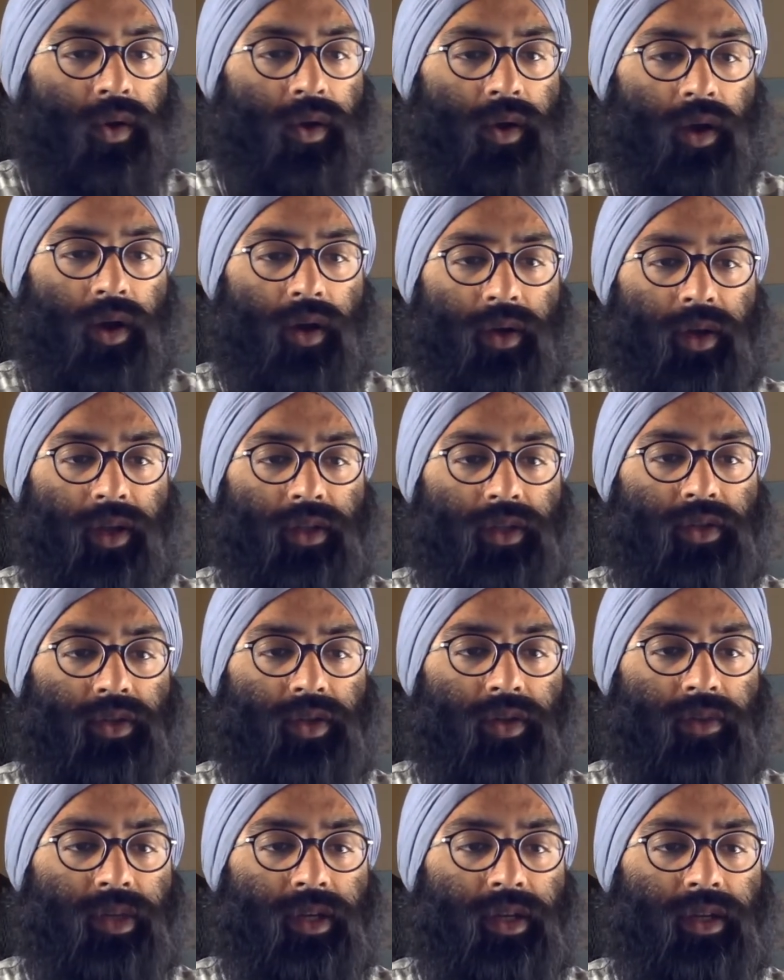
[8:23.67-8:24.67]
All right, so
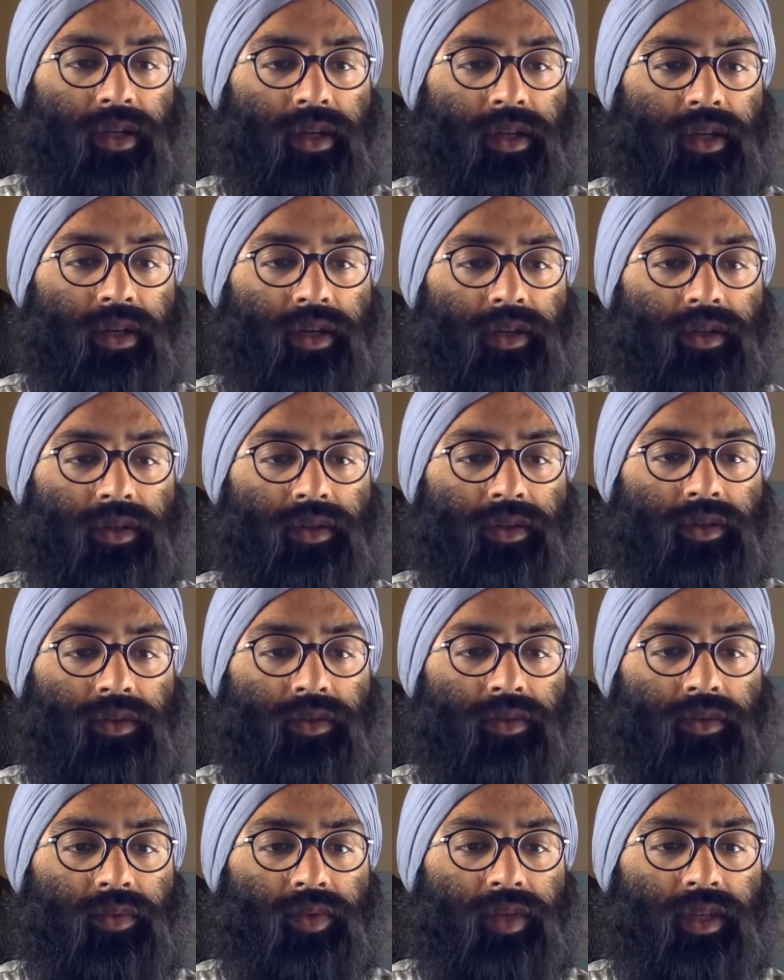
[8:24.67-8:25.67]
I mean,
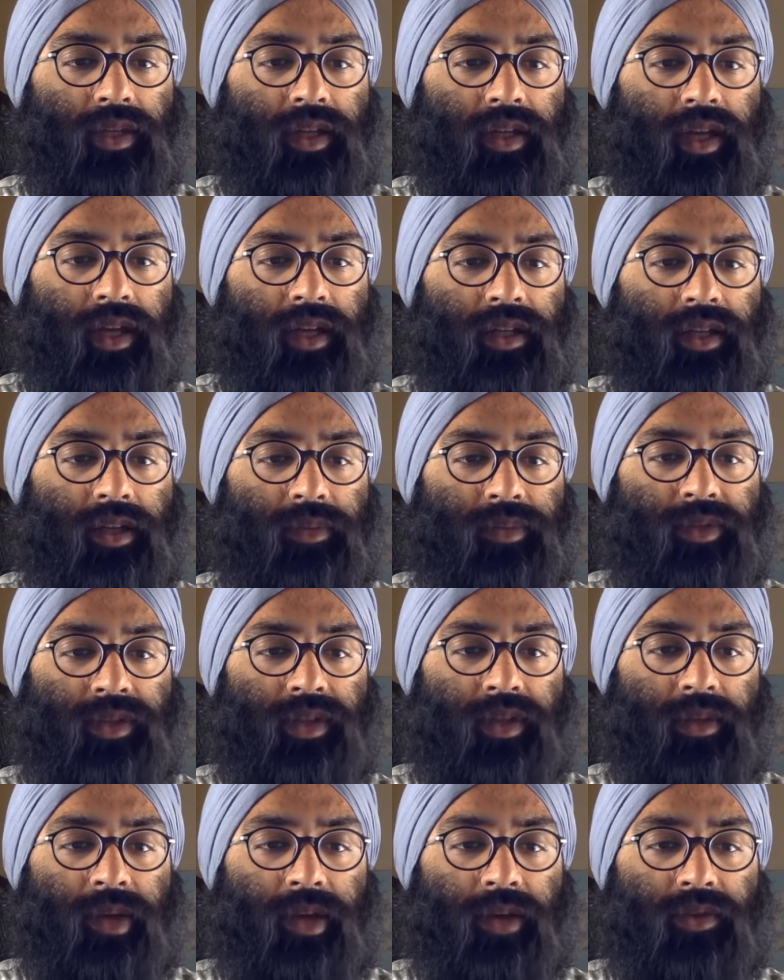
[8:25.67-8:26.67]
we end up
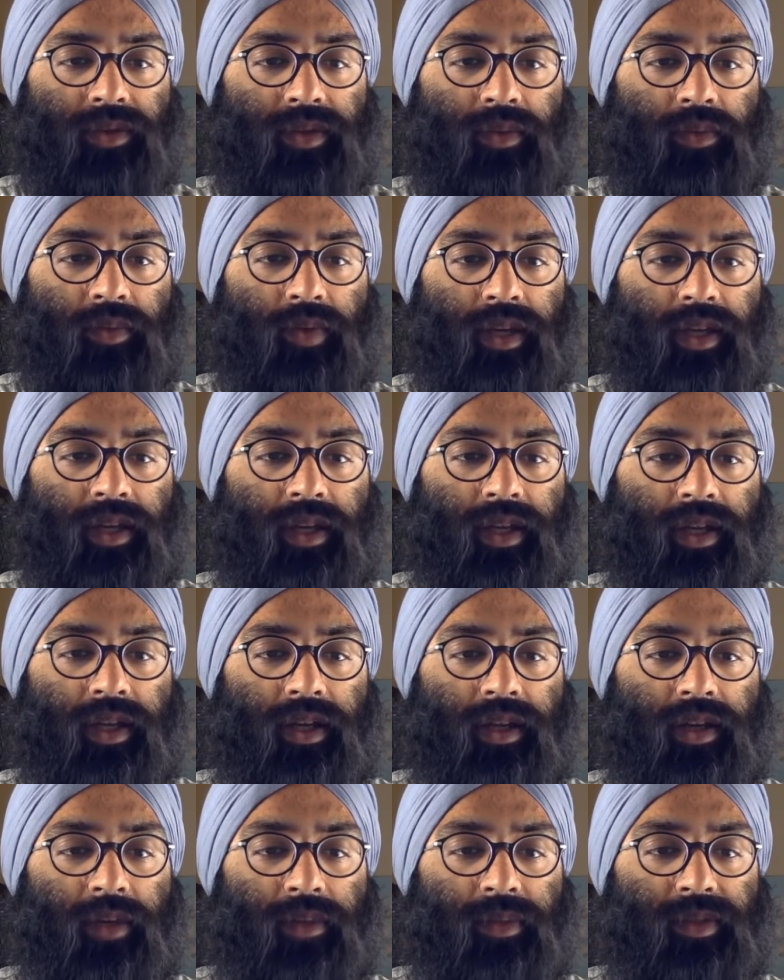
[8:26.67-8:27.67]
somehow, some way getting
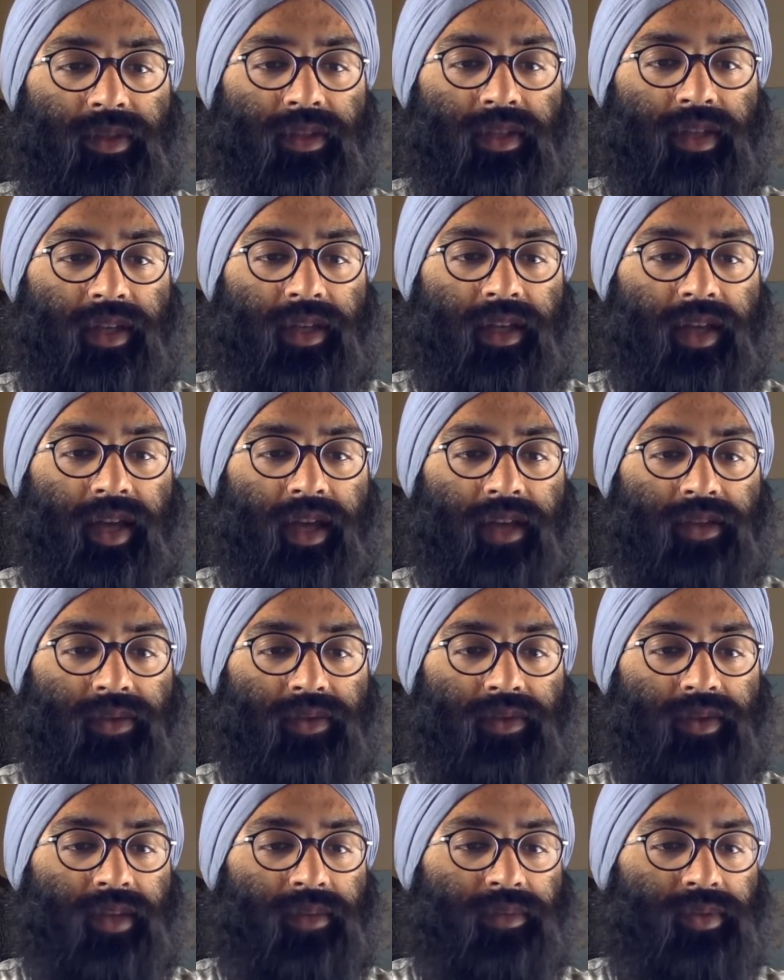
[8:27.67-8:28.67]
an opposite side castle
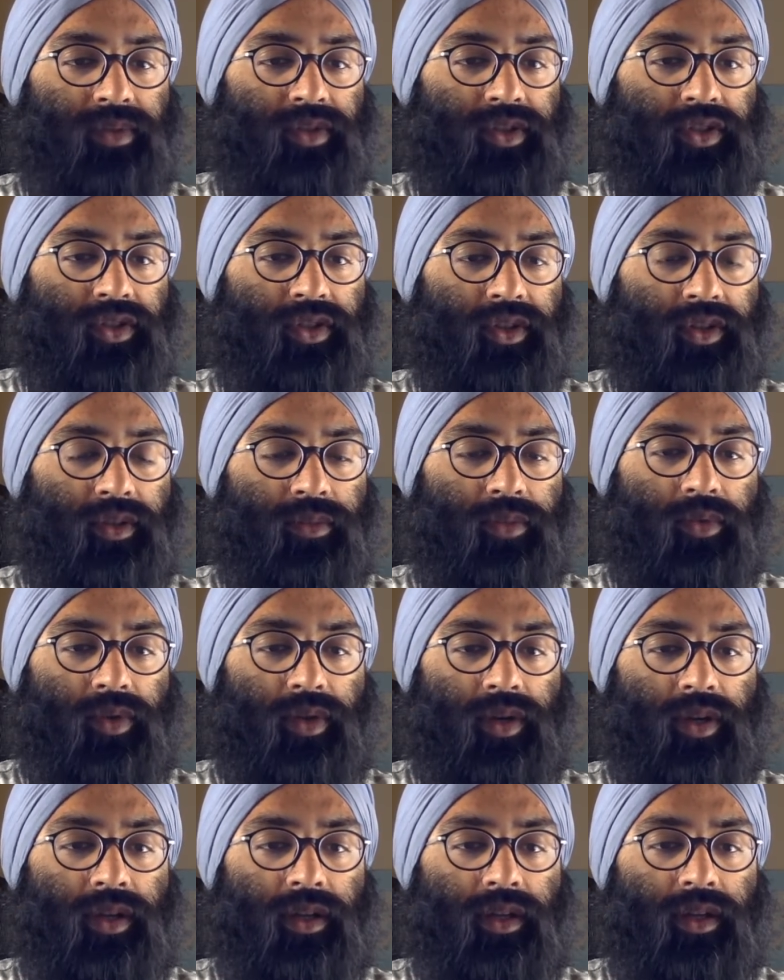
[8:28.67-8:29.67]
type position on the
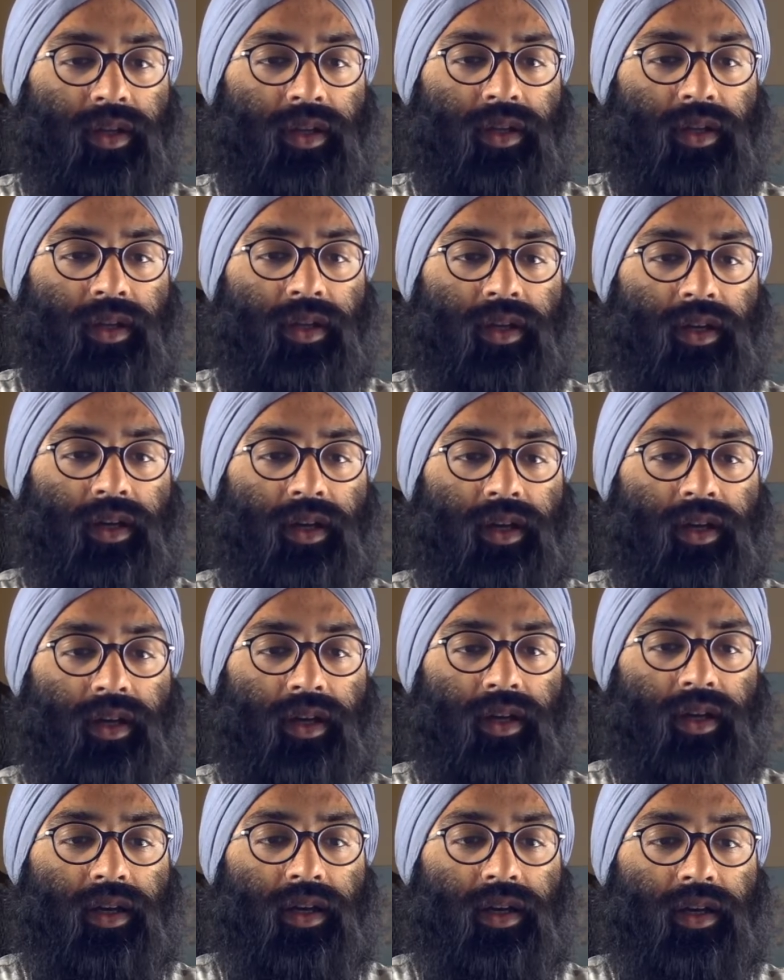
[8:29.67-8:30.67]
board.
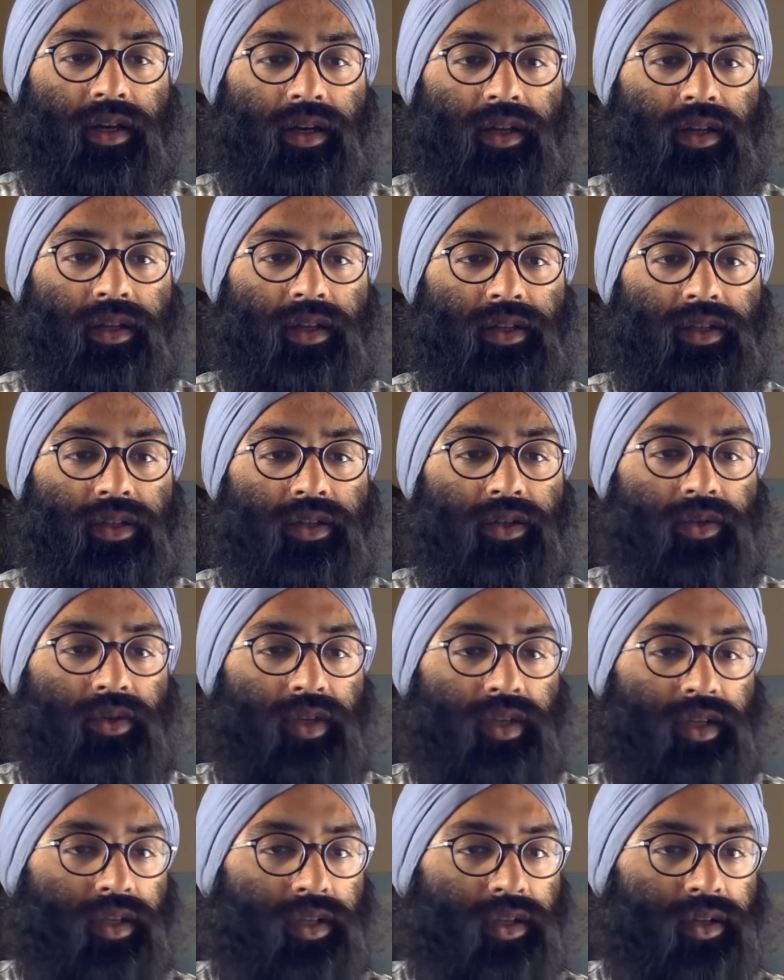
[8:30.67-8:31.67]
Let's go
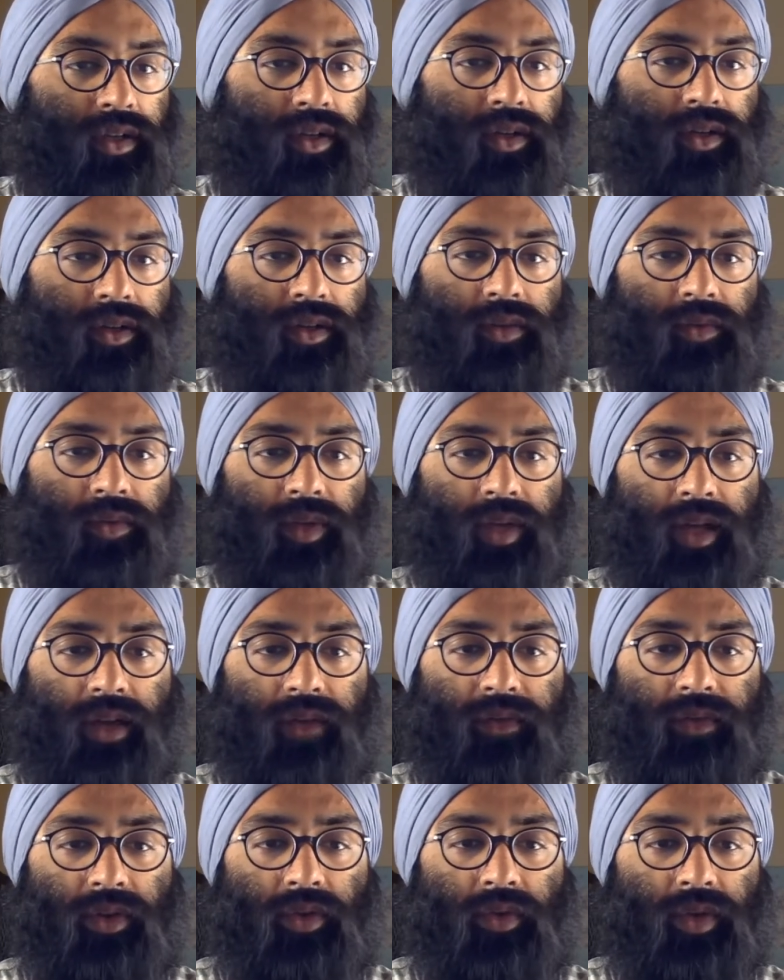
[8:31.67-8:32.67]
here. We
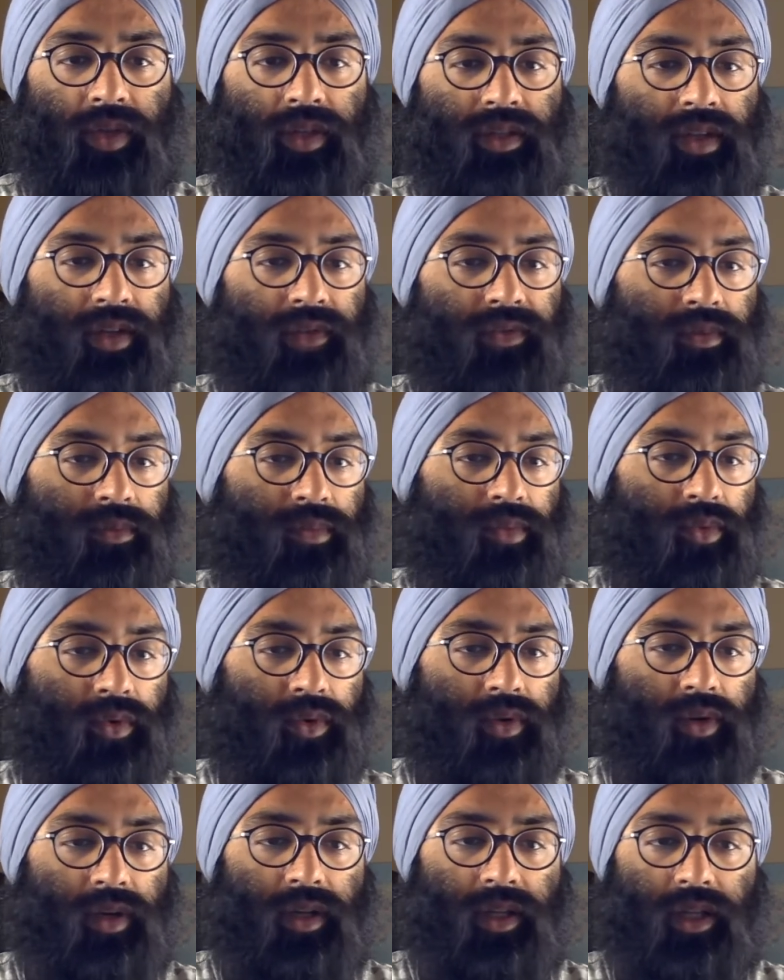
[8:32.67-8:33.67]
have a queens off the
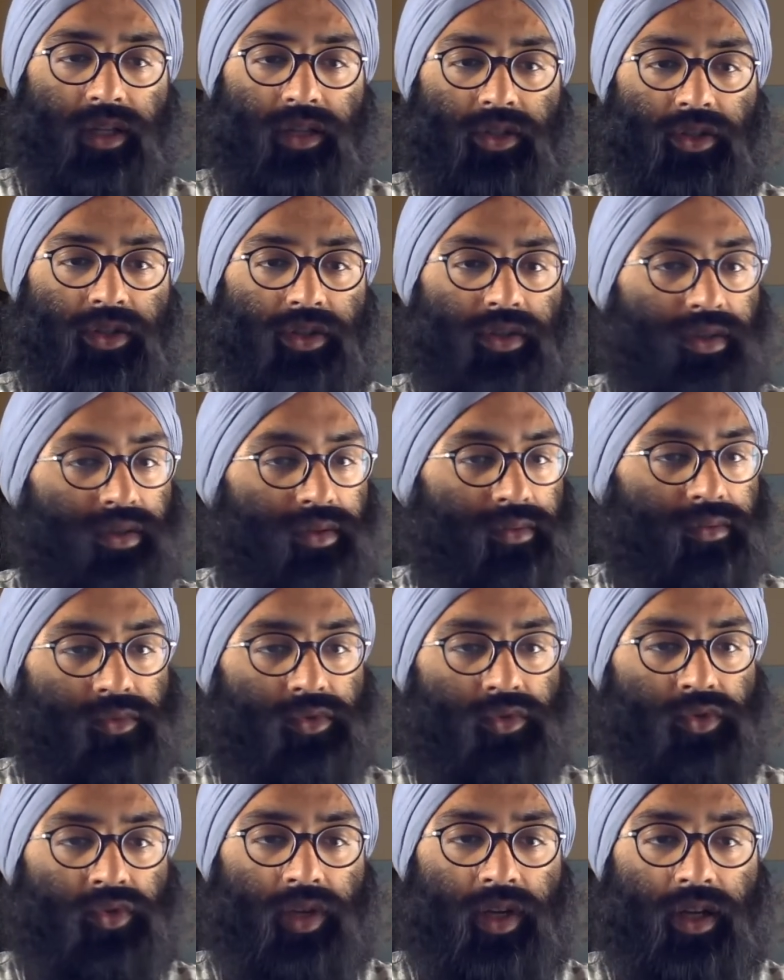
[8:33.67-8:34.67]
board. Let's just
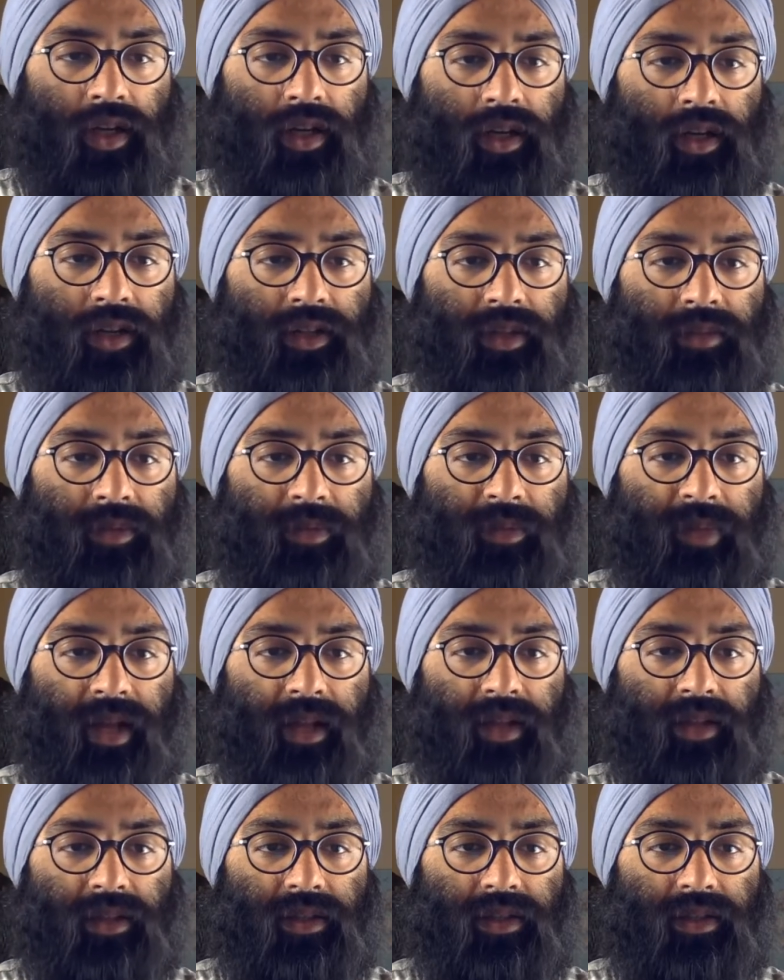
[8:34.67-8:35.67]
try to cause some
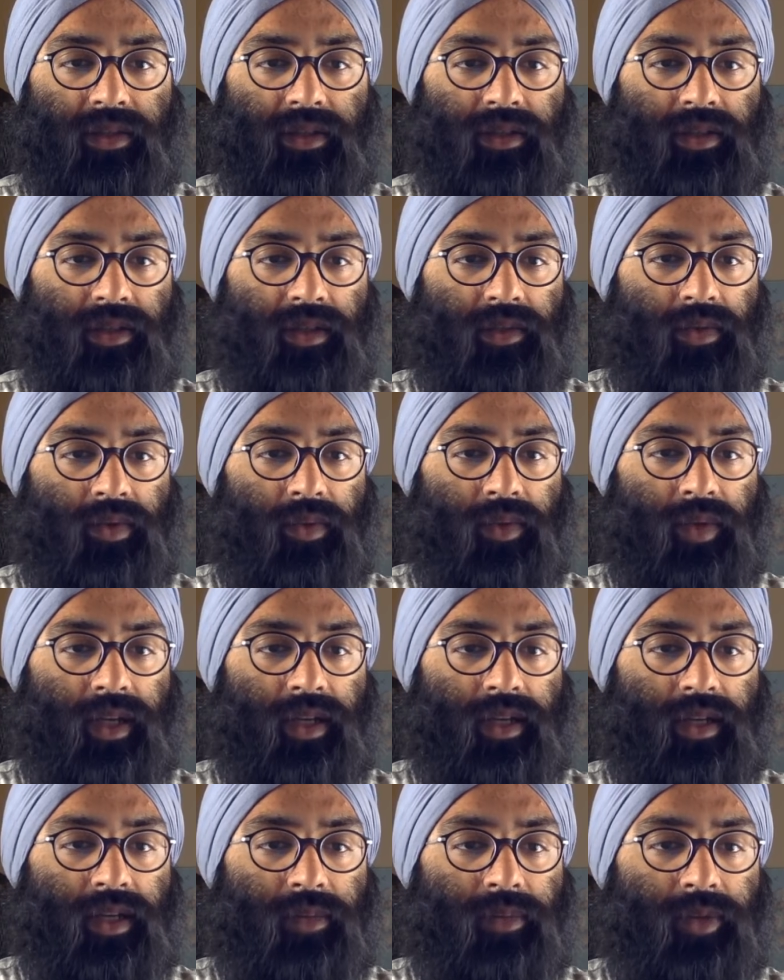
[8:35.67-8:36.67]
imbalances, see where we
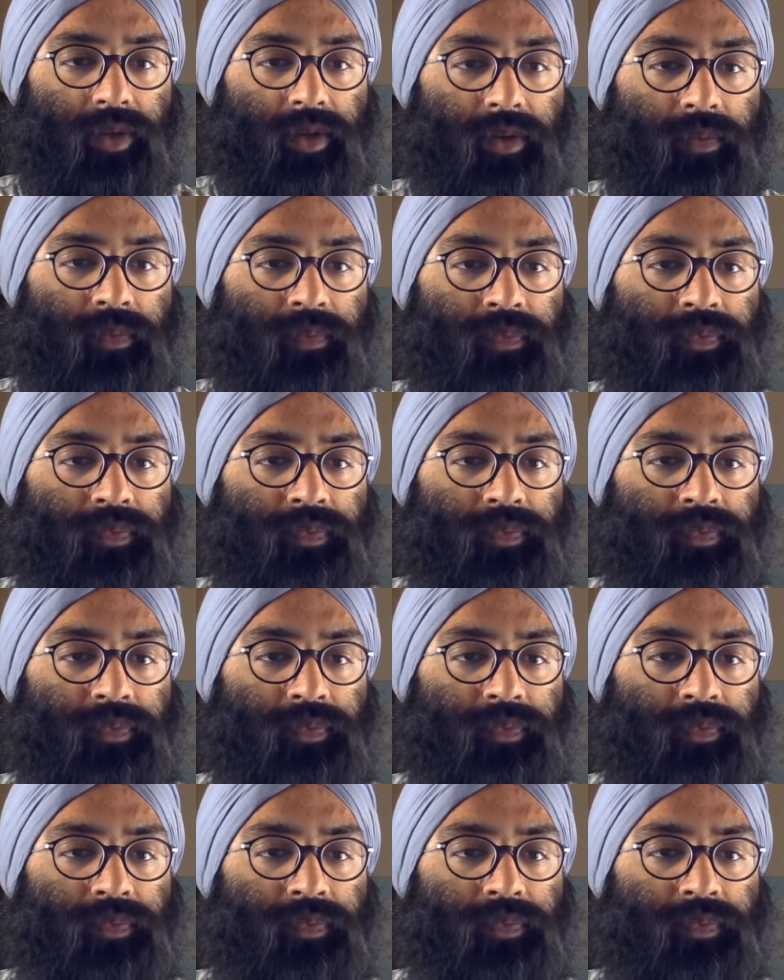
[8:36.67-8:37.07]
end up here.